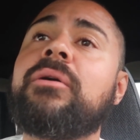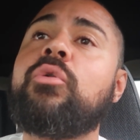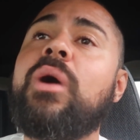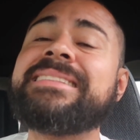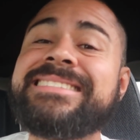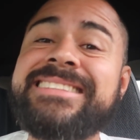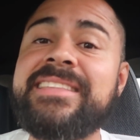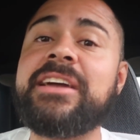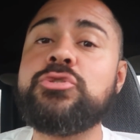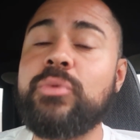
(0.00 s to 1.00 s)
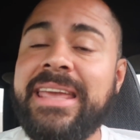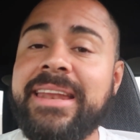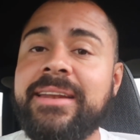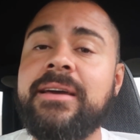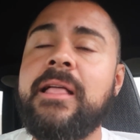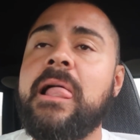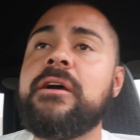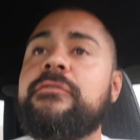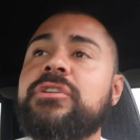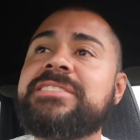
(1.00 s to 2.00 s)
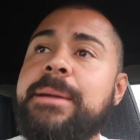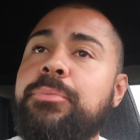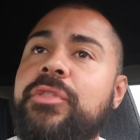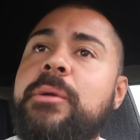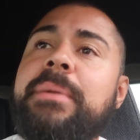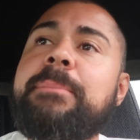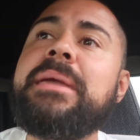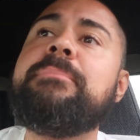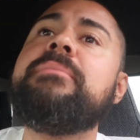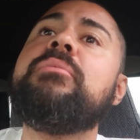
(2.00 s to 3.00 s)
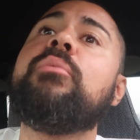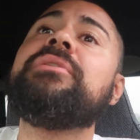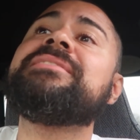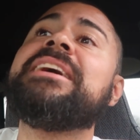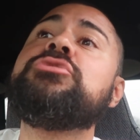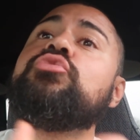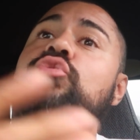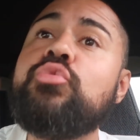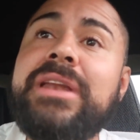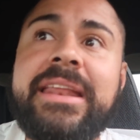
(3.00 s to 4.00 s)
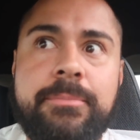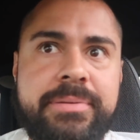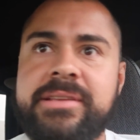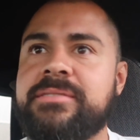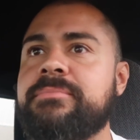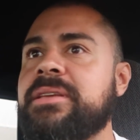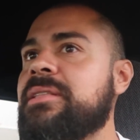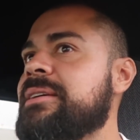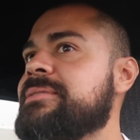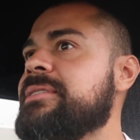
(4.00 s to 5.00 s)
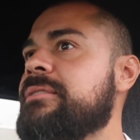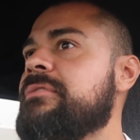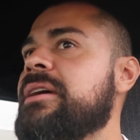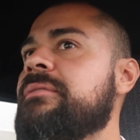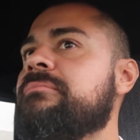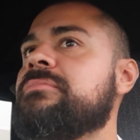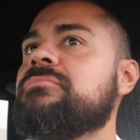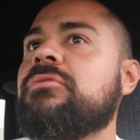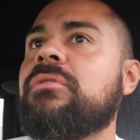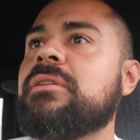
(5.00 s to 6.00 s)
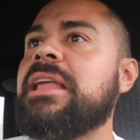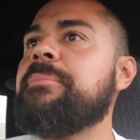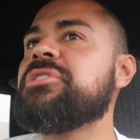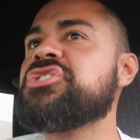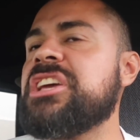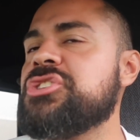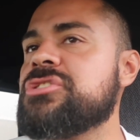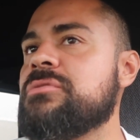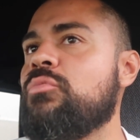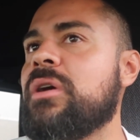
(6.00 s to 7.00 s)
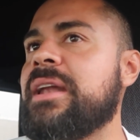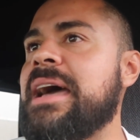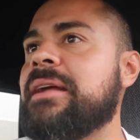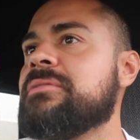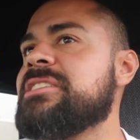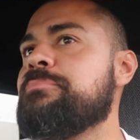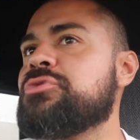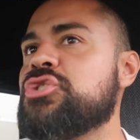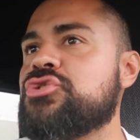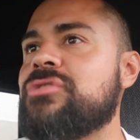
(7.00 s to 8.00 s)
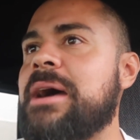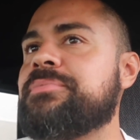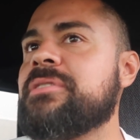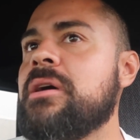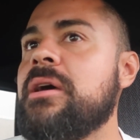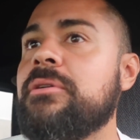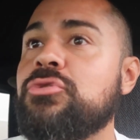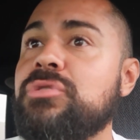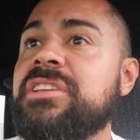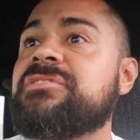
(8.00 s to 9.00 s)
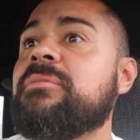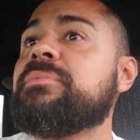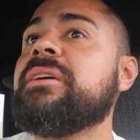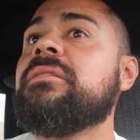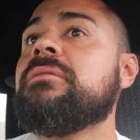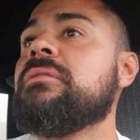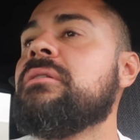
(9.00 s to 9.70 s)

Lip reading: quantity that you eat it. For example, there be maybe moments that you do need a piece of meat, let's say, right? Climate changes and whatnot, temperature drops, you need something,